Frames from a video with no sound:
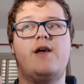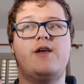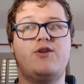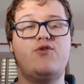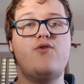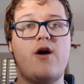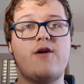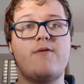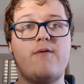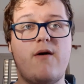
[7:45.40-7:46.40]
you
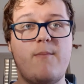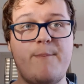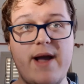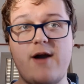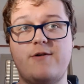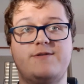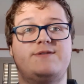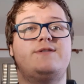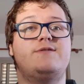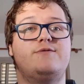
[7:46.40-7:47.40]
are bound
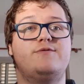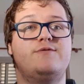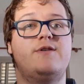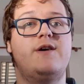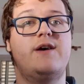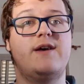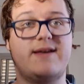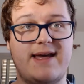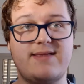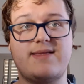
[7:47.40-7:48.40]
to
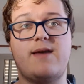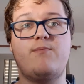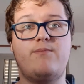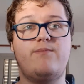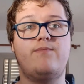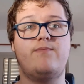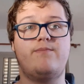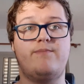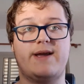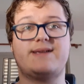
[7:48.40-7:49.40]
get them
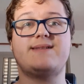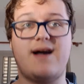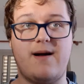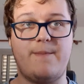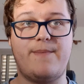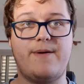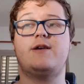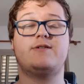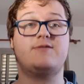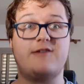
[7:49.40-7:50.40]
mixed up.
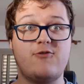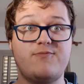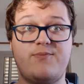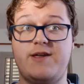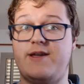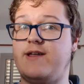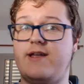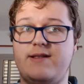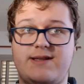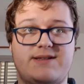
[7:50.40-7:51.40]
So don't be
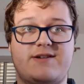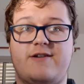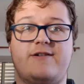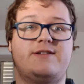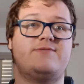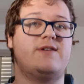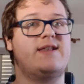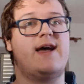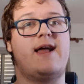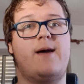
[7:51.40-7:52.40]
discouraged when
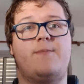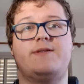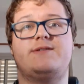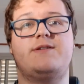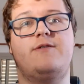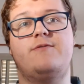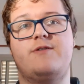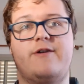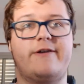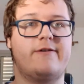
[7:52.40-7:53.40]
that happens to you
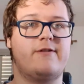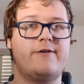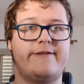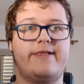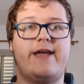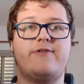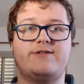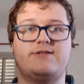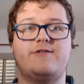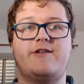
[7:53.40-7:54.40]
during your
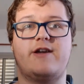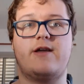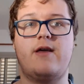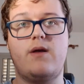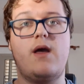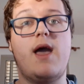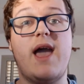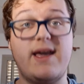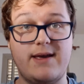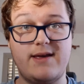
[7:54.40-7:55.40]
language learning.
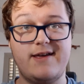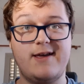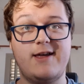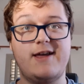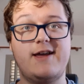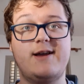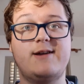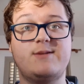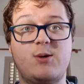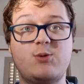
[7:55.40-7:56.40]
Hey,
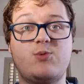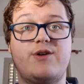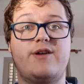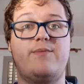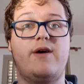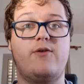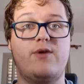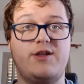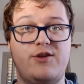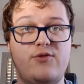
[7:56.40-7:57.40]
don't worry about
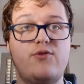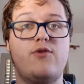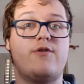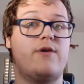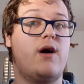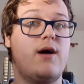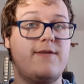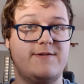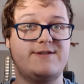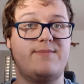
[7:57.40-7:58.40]
what you or
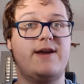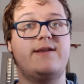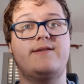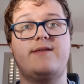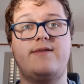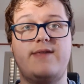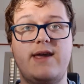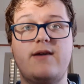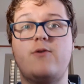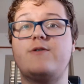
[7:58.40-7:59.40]
others might
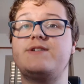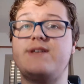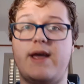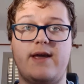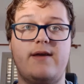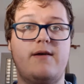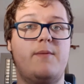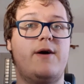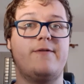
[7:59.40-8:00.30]
think or say about